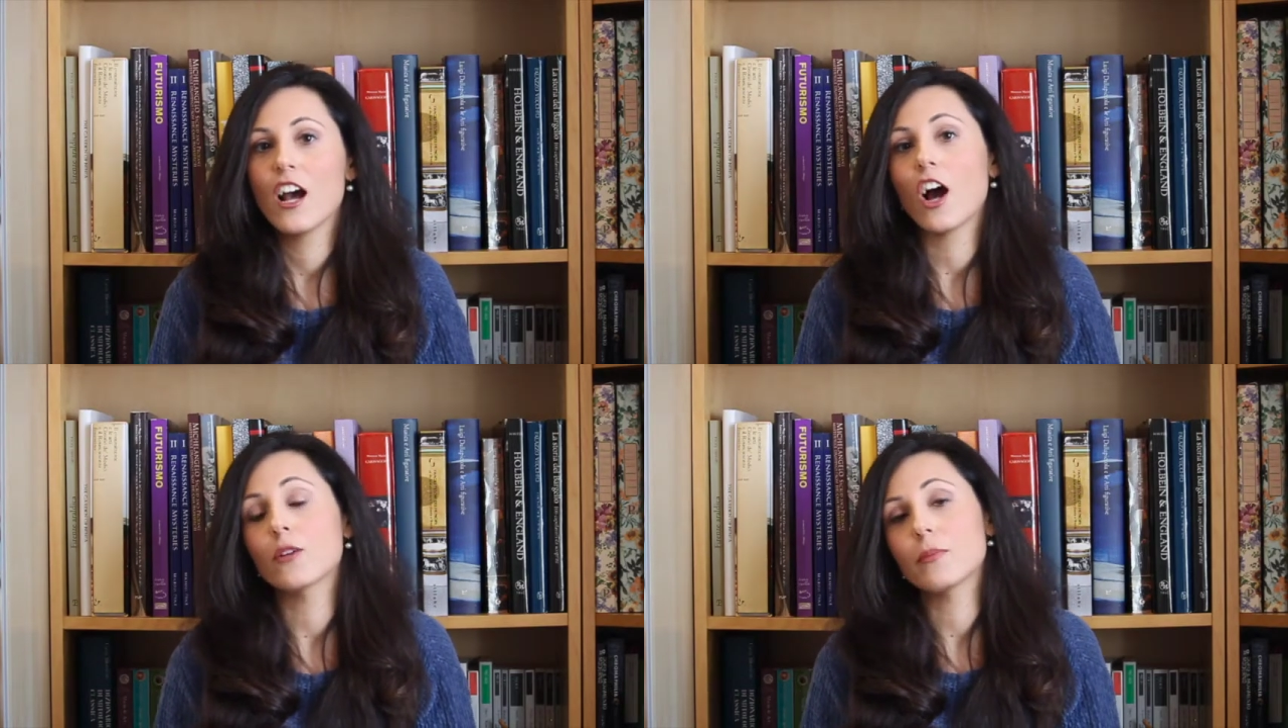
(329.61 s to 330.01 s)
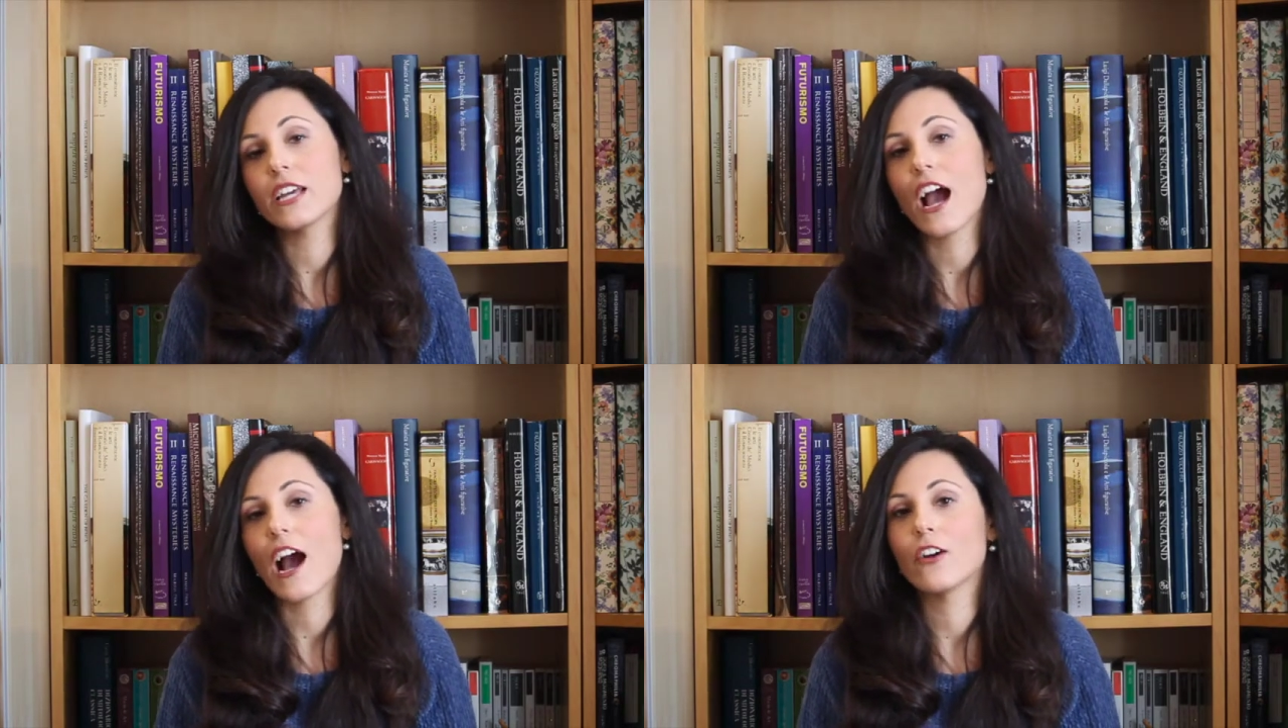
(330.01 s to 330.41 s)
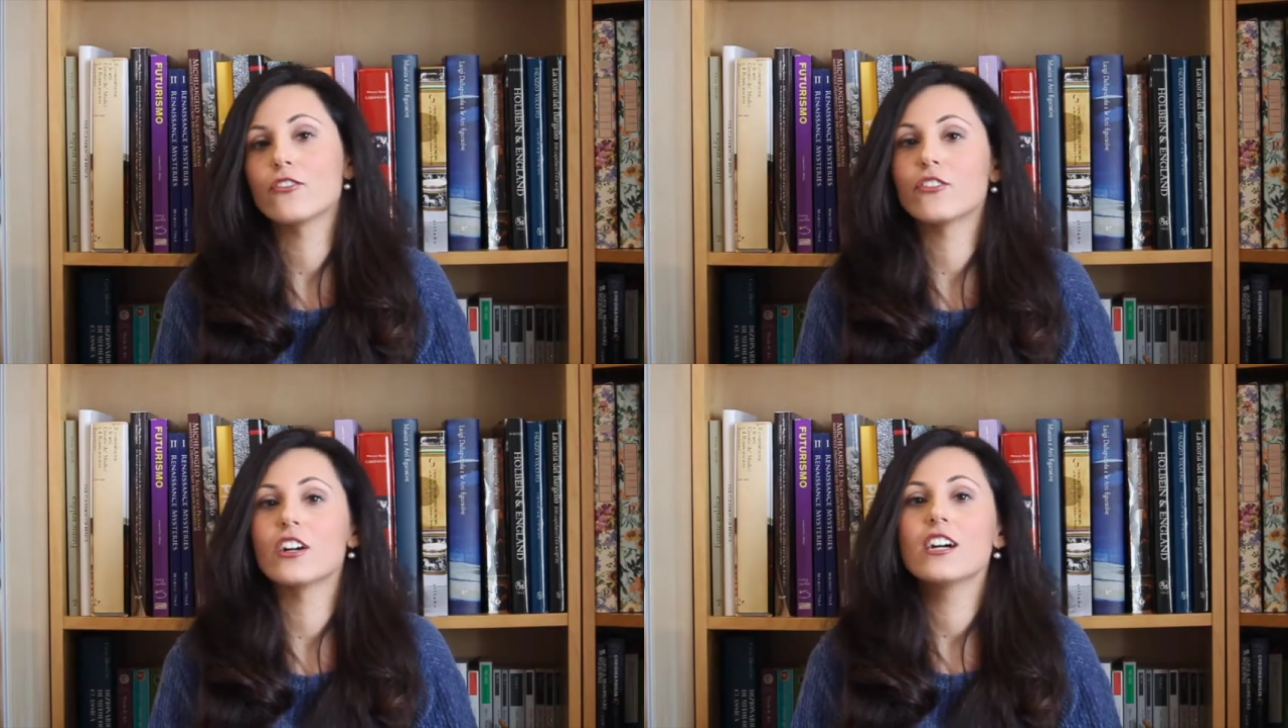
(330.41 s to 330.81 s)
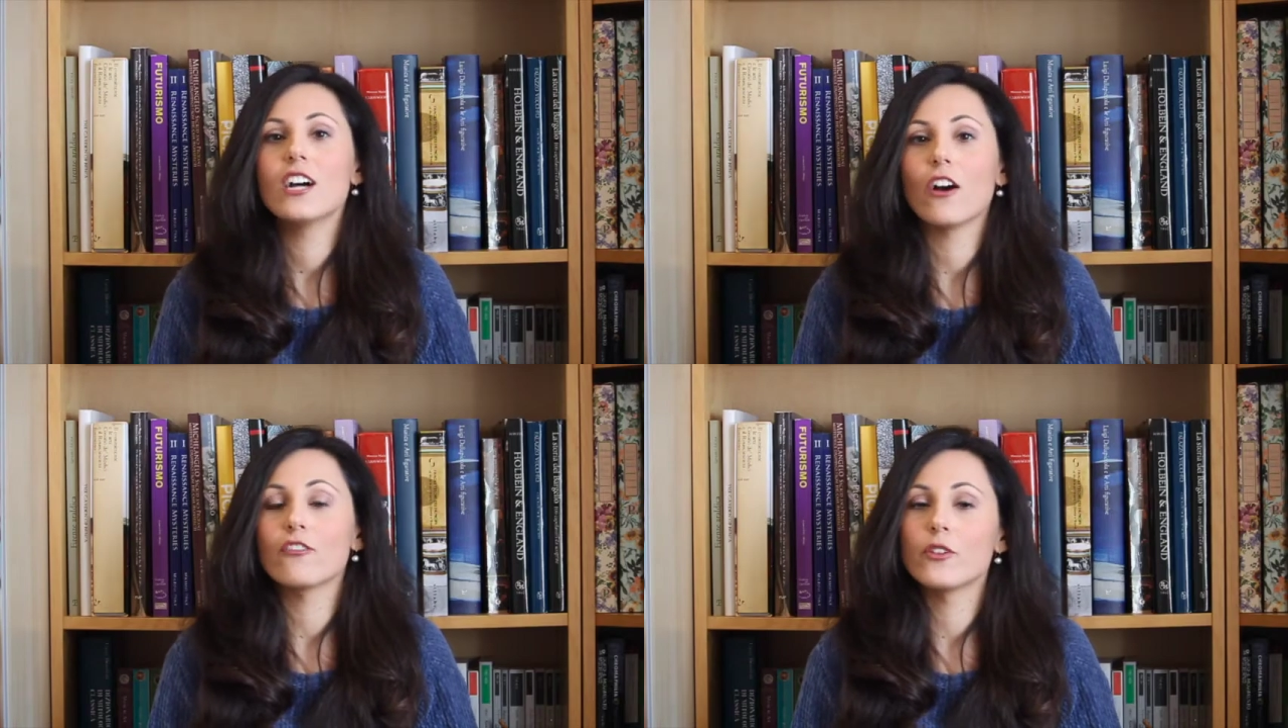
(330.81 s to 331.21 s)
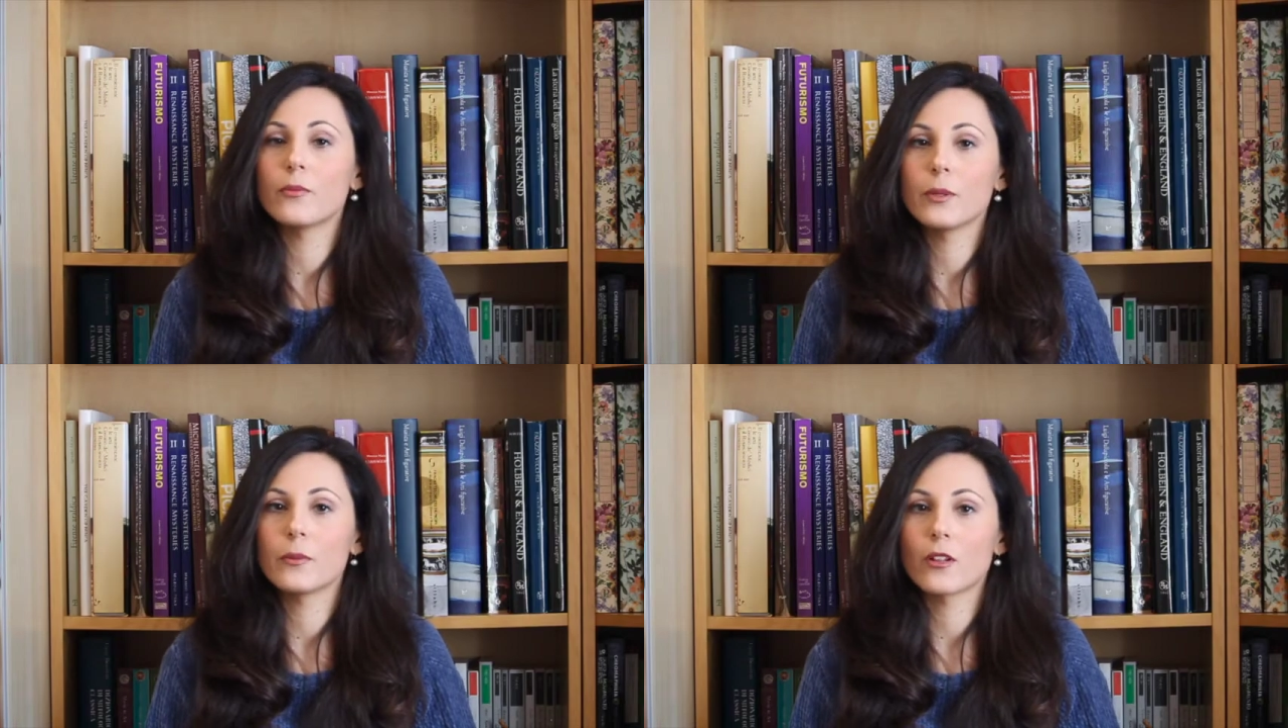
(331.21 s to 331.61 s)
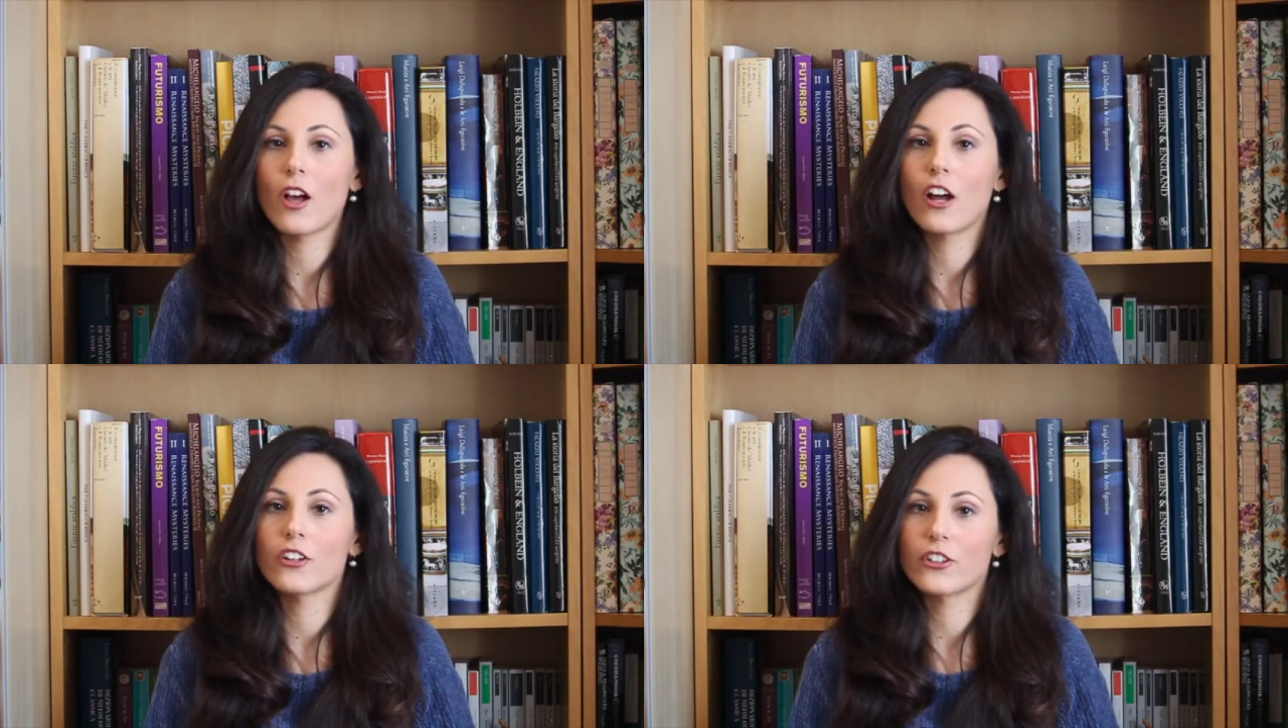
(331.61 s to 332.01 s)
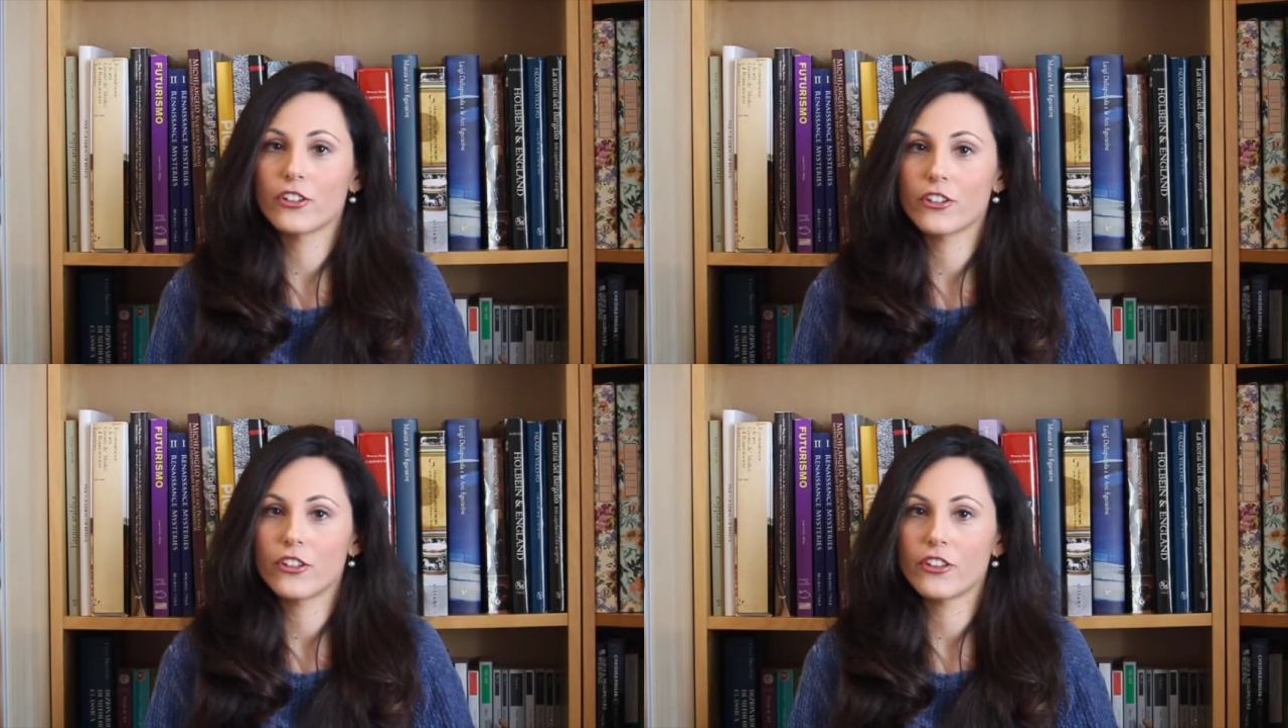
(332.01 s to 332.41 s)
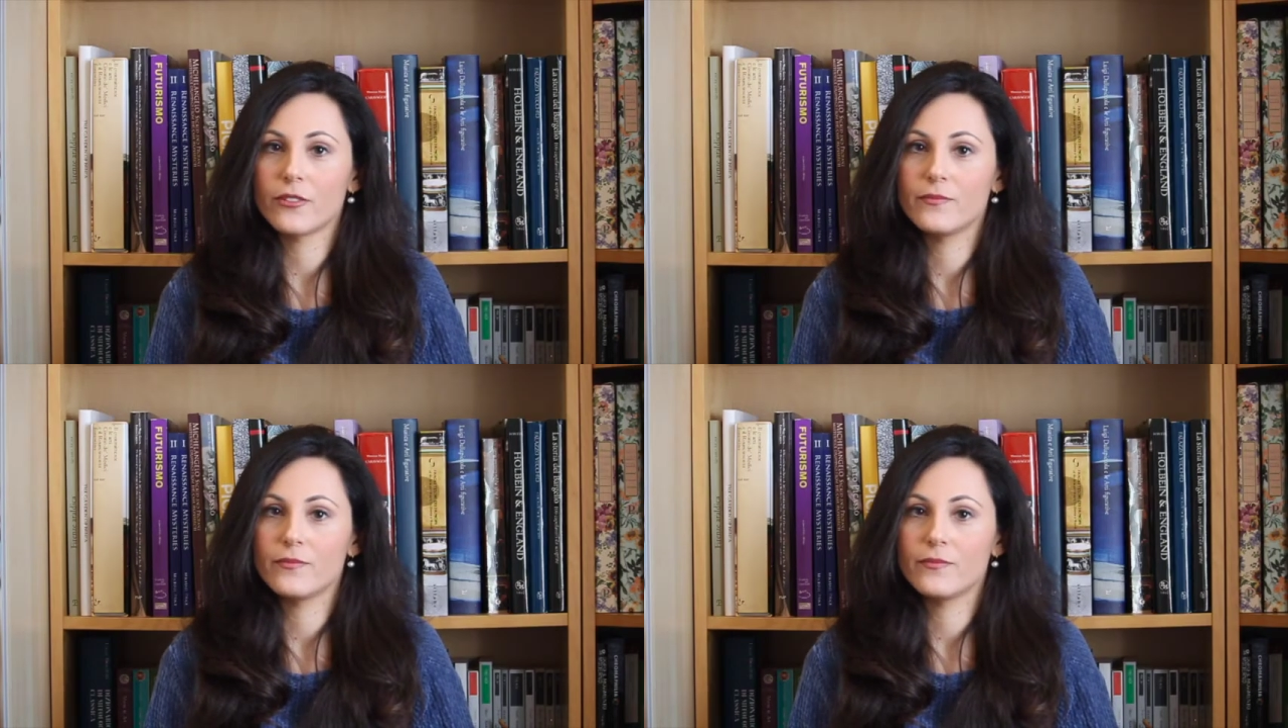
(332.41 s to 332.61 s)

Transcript: on behalf of the people on earth.